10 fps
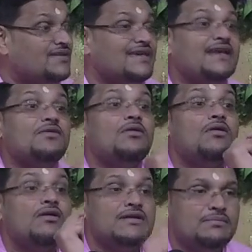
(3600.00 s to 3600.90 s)
get
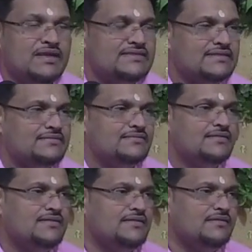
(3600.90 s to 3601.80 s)
all the blessing.
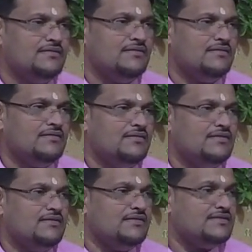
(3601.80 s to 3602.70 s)

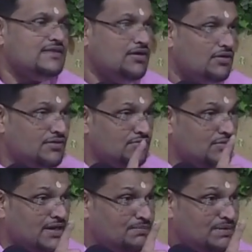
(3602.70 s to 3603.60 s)
You see how the
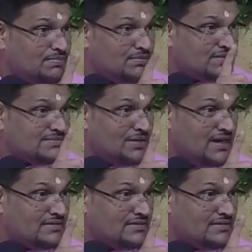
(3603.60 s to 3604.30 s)
older people were smart?